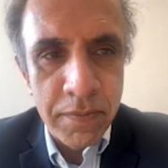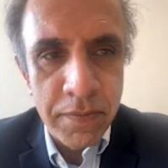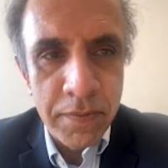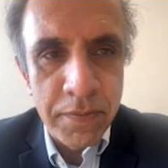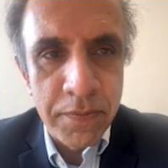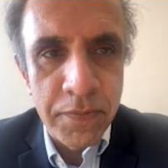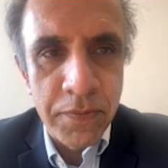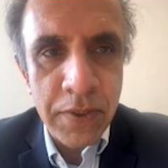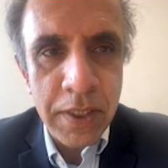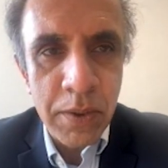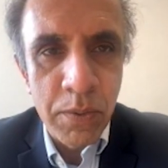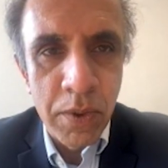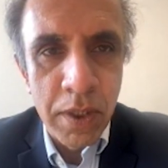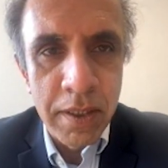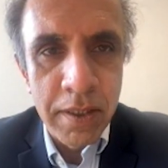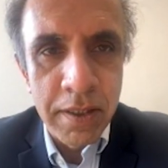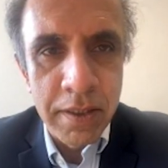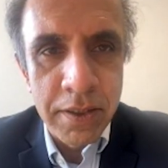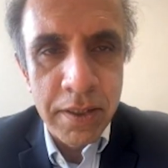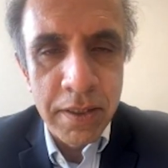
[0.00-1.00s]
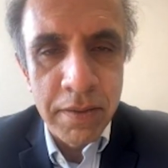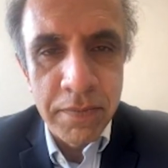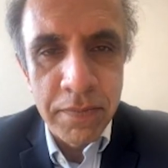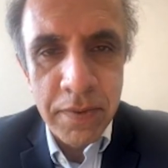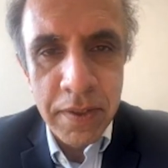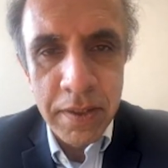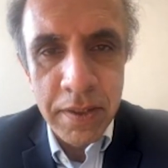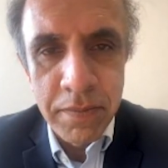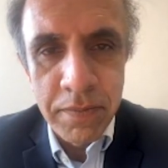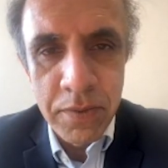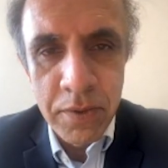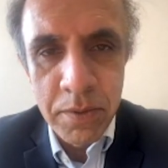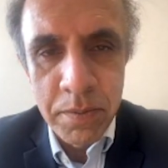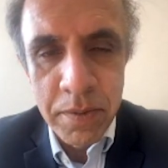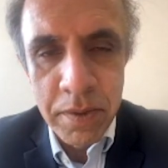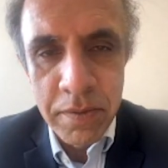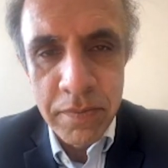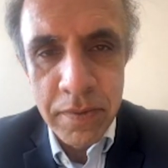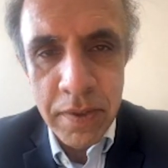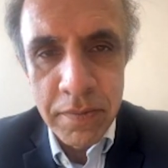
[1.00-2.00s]
free one in the
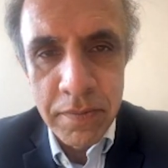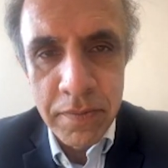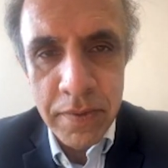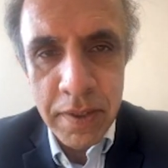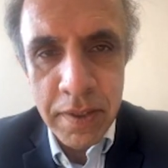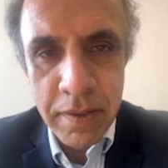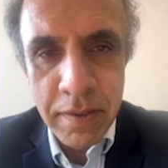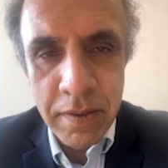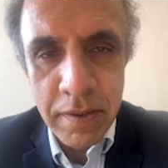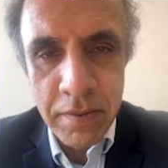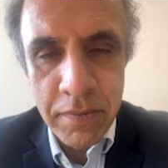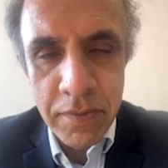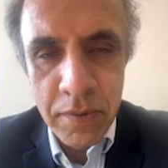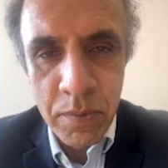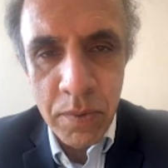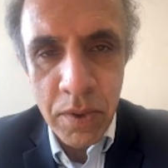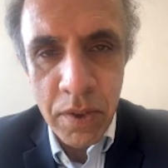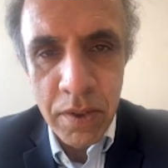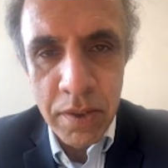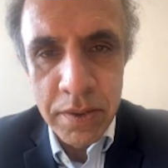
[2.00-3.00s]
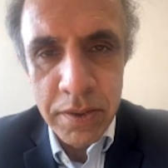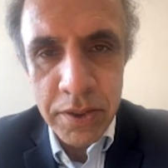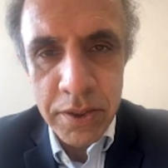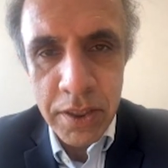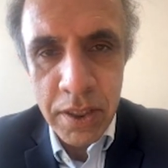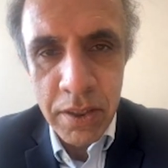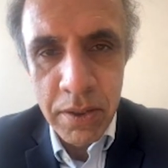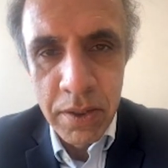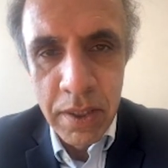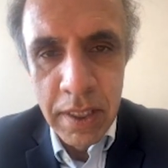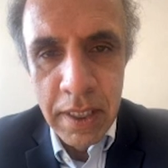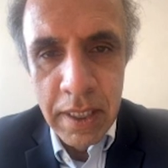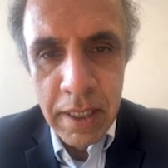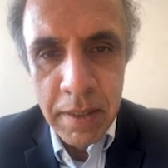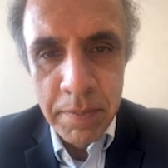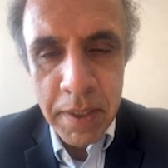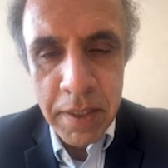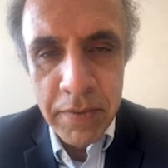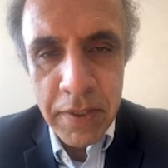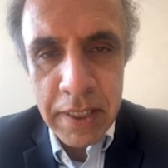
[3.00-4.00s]
form of a warrant. So a
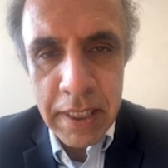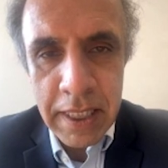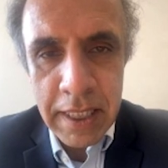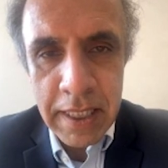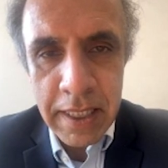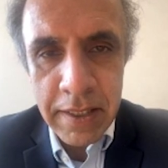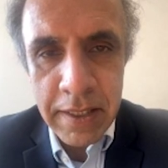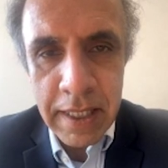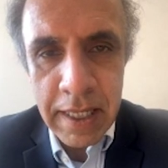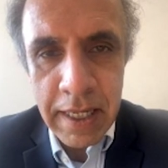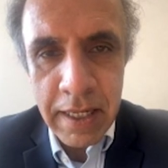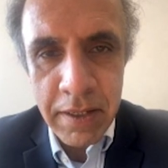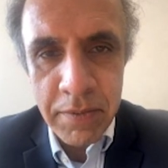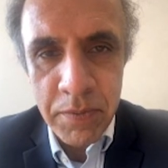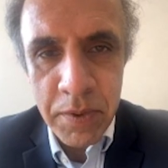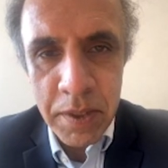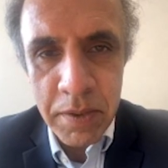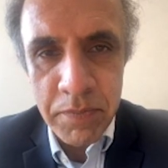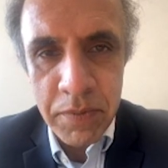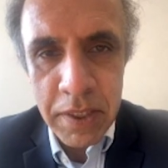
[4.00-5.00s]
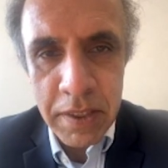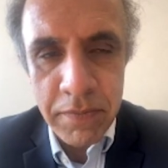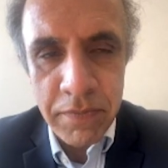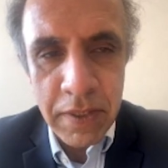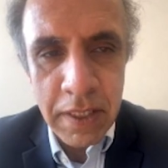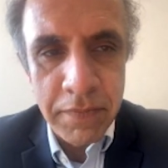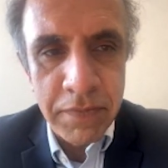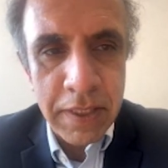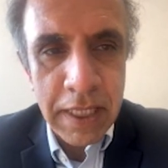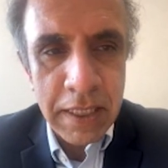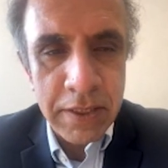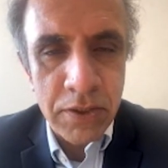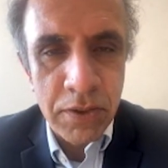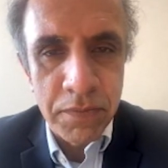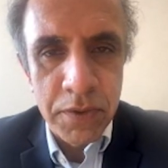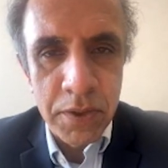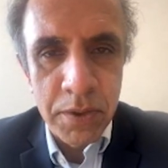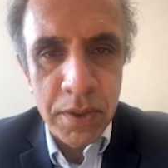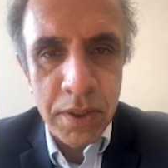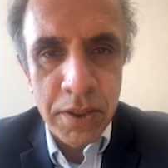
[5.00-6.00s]
bit of a kicker there. If Lift gets
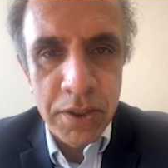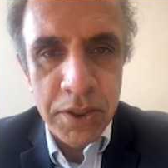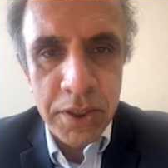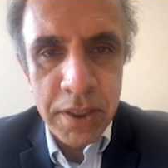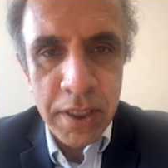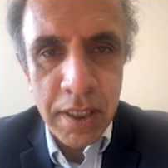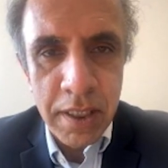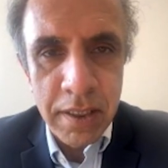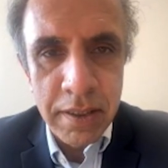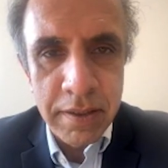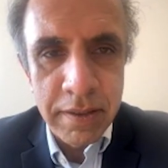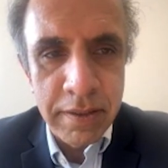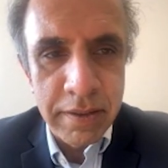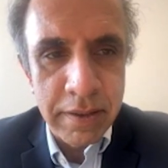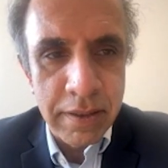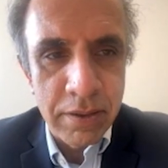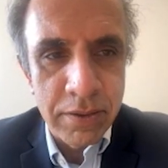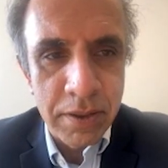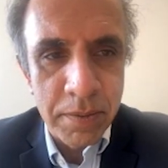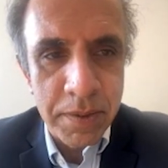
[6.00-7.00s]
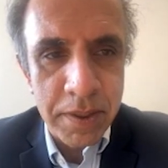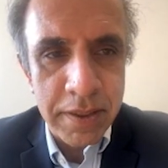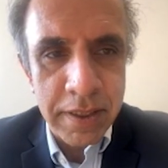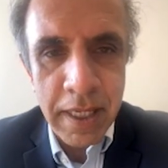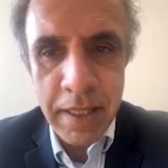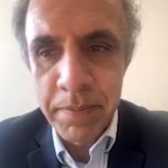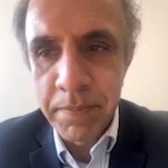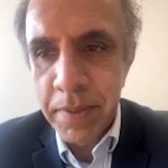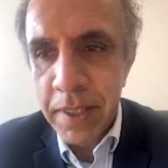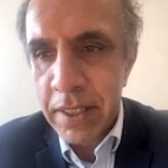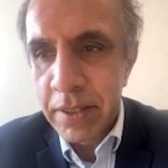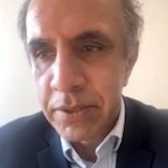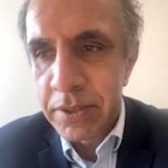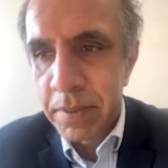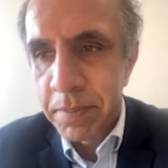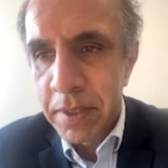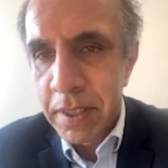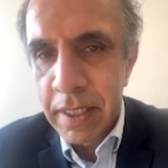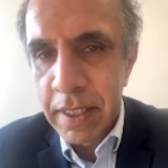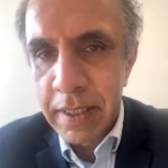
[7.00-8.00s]
off to a good start and it goes up to 10p or
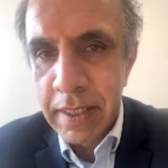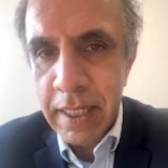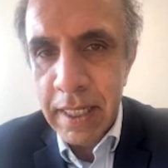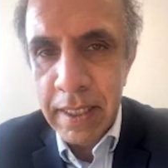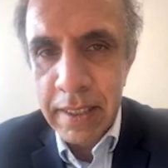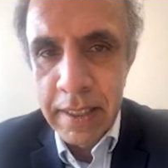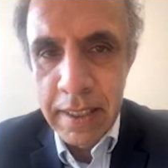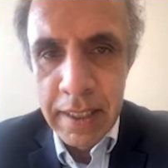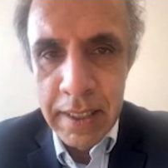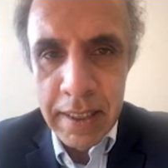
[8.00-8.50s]
something like that,